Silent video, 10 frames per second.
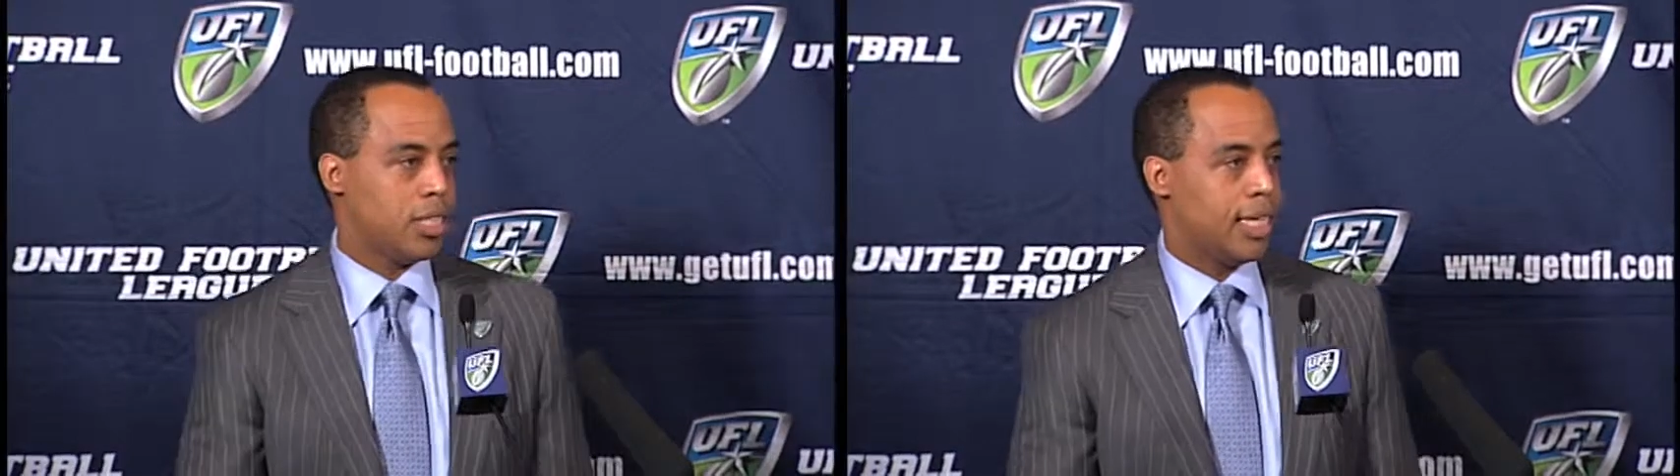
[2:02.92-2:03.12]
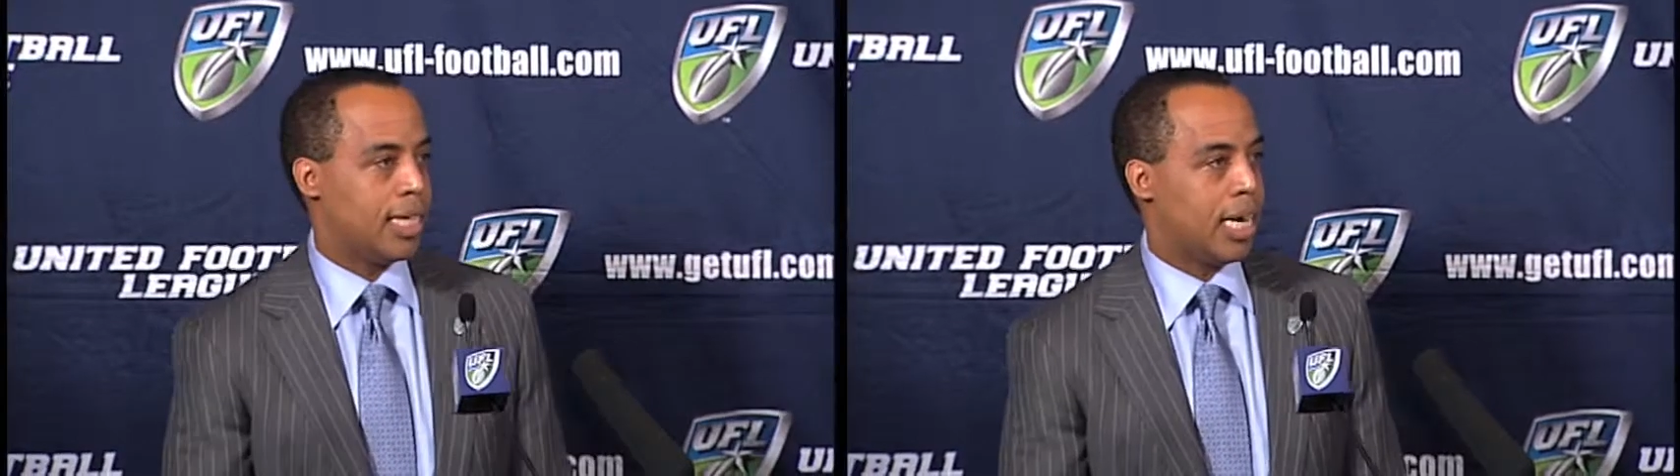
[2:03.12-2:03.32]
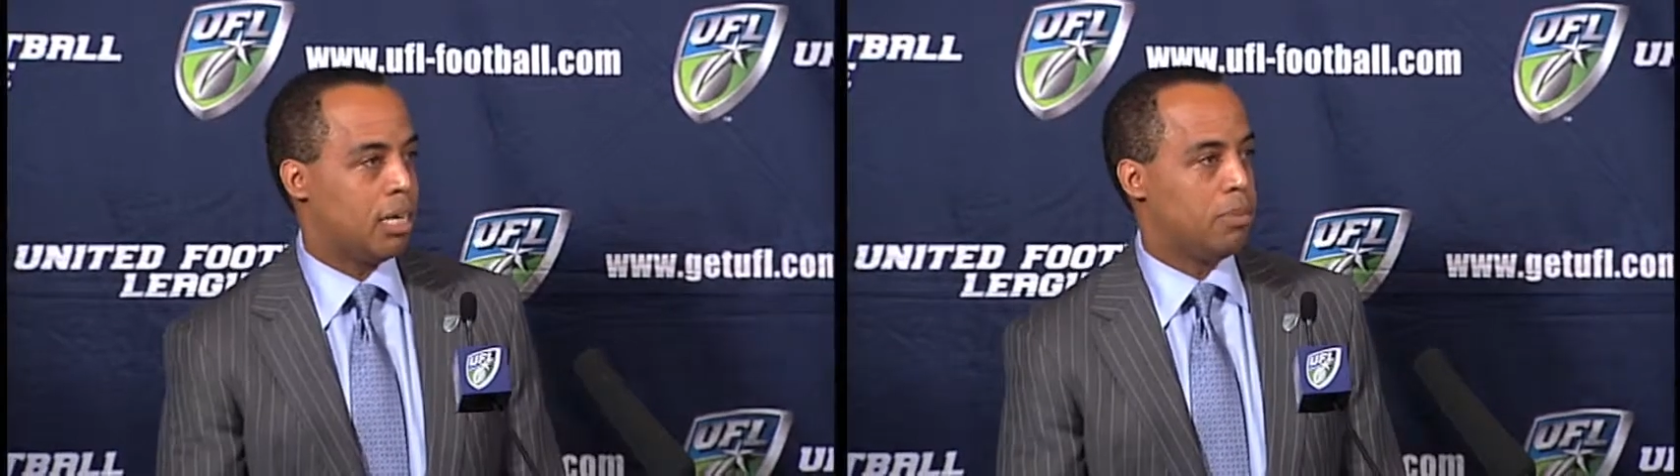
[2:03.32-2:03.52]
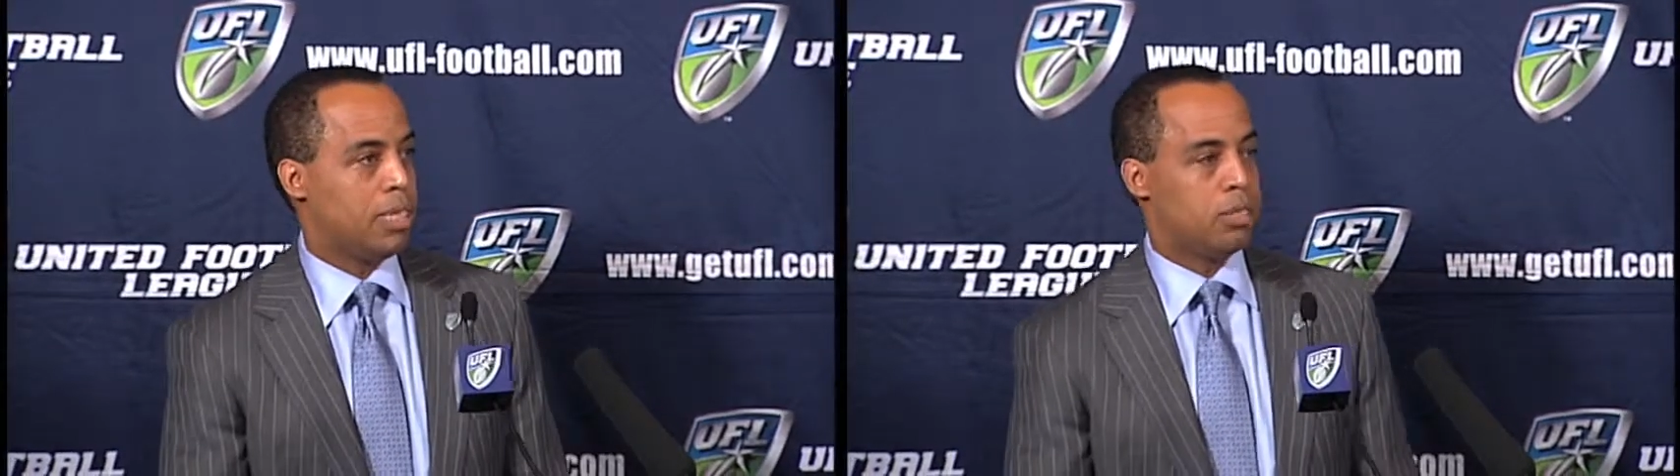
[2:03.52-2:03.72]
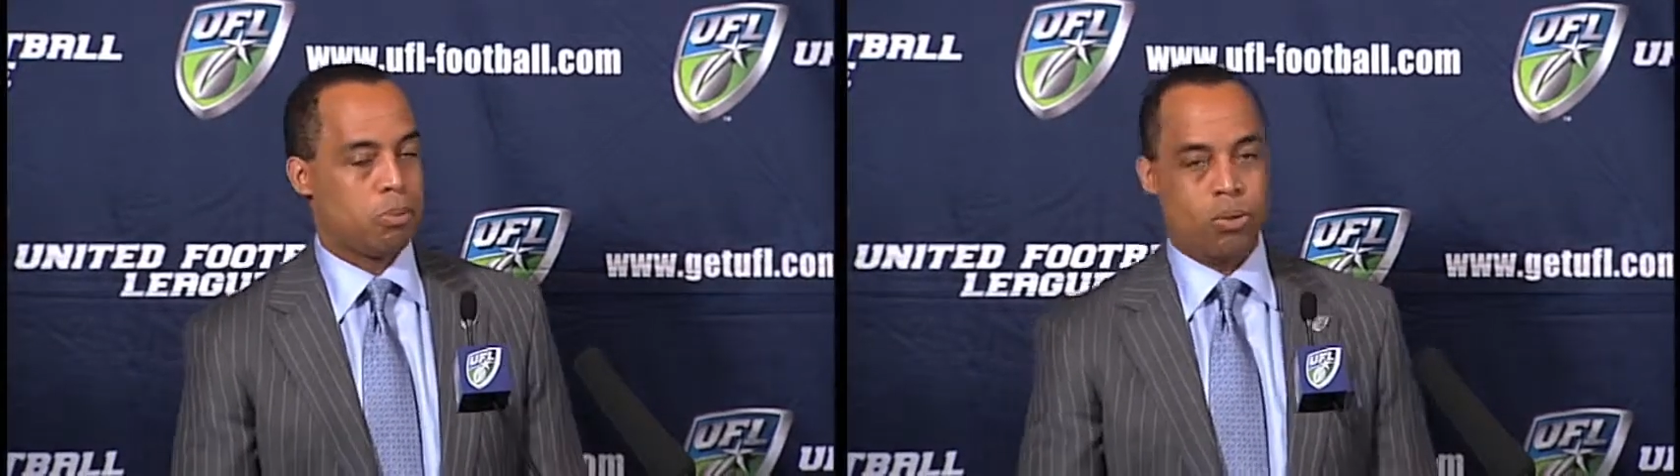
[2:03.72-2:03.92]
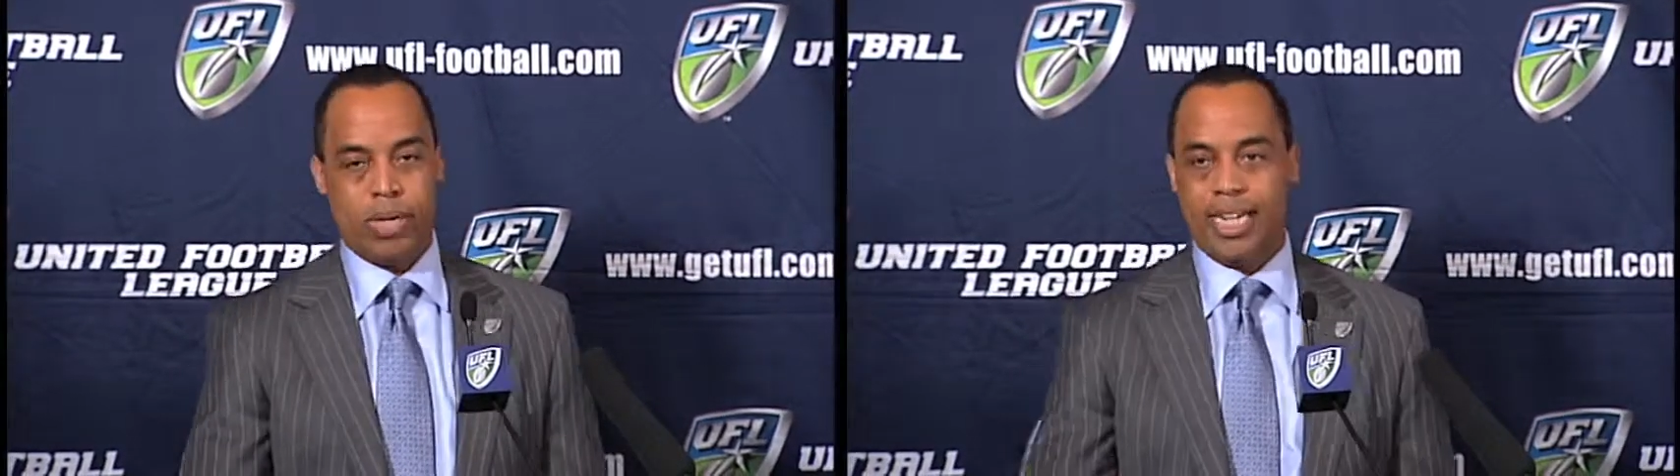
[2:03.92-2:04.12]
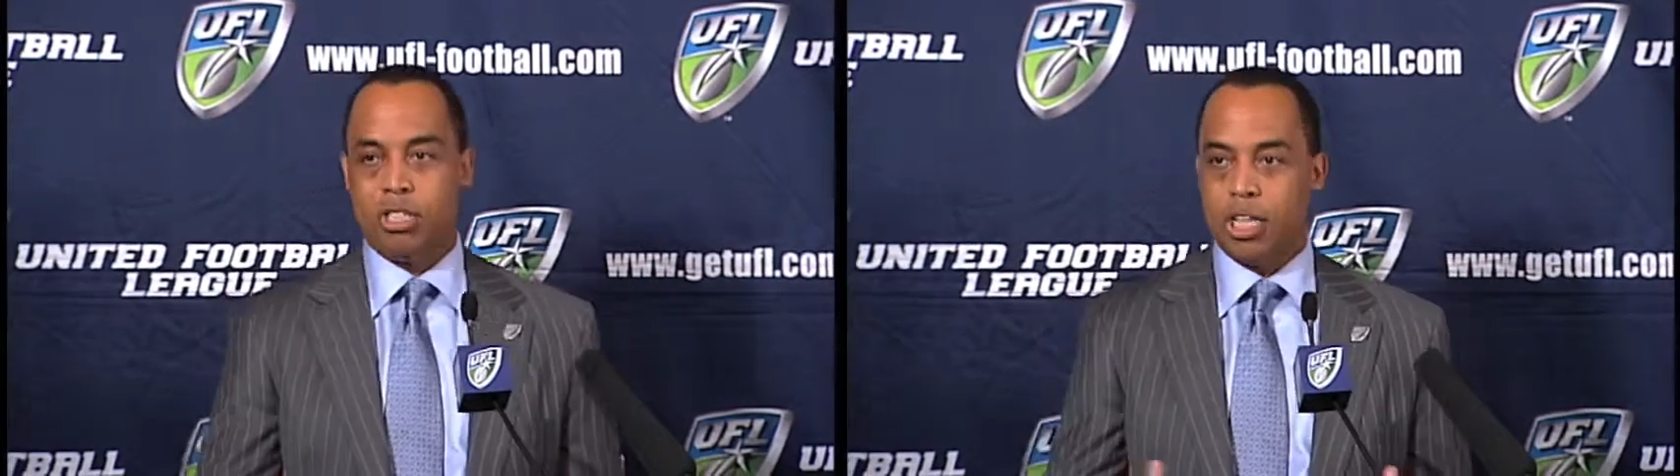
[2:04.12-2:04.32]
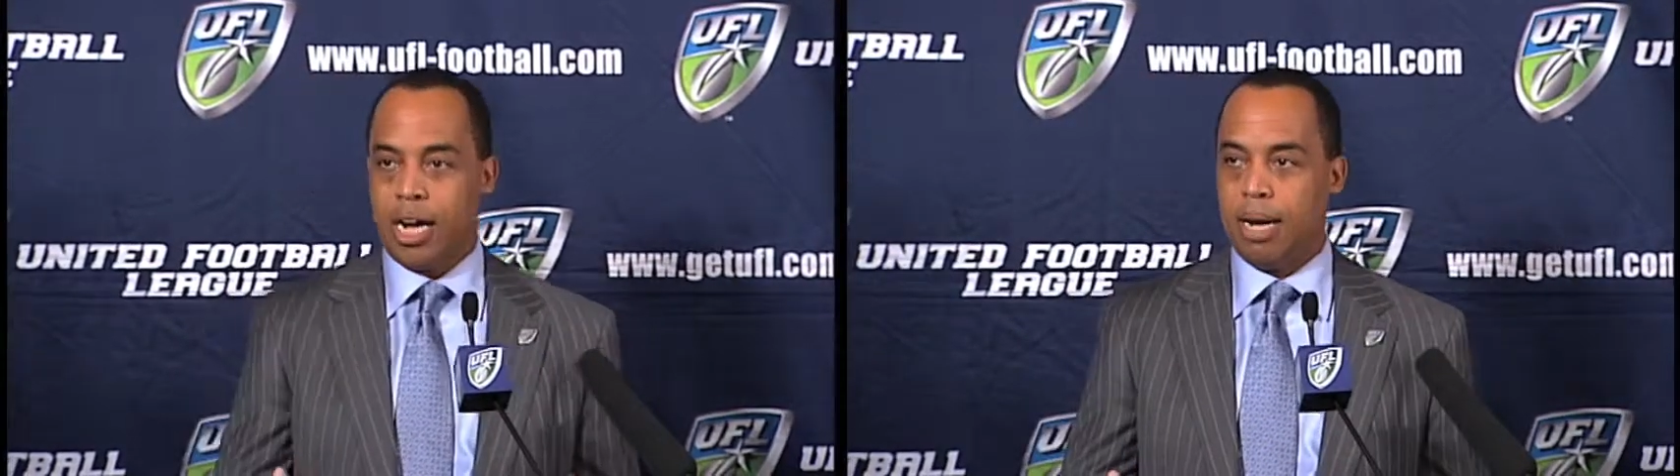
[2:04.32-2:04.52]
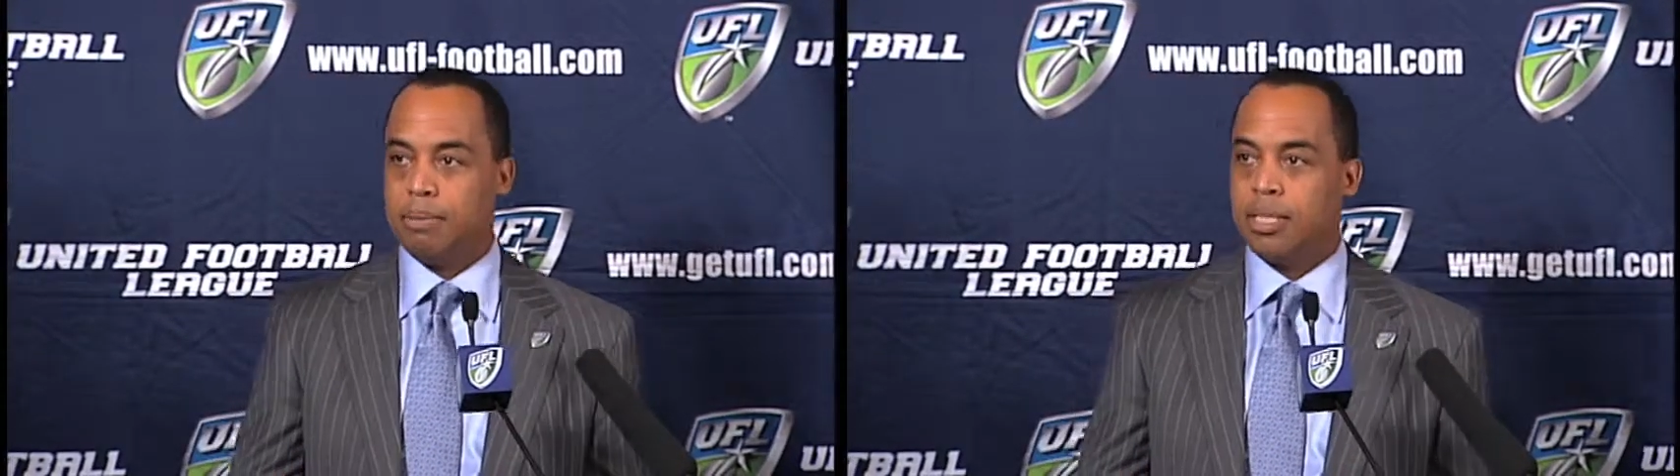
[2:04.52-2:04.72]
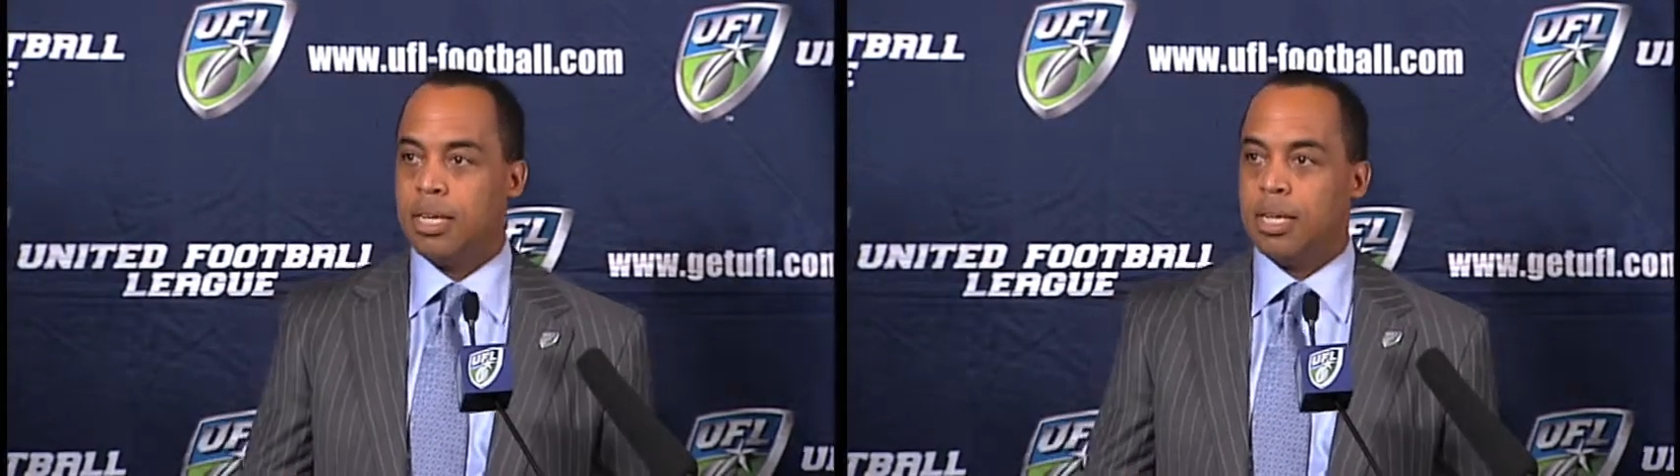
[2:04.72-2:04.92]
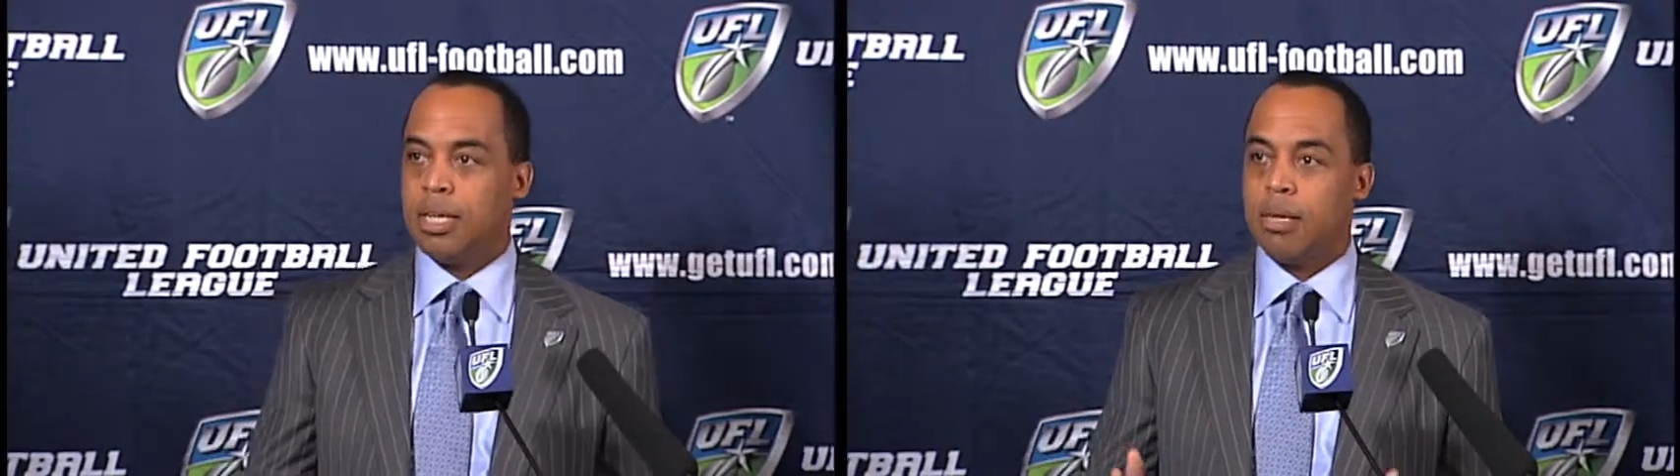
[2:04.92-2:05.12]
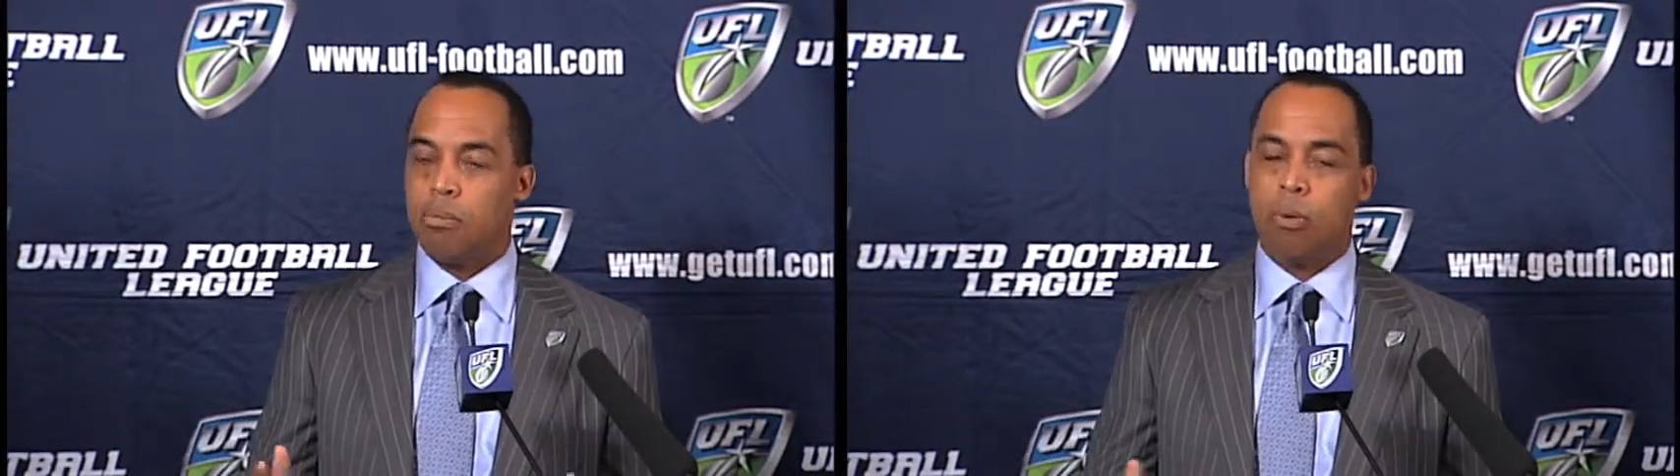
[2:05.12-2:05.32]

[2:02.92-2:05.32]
the economy to create jobs, and more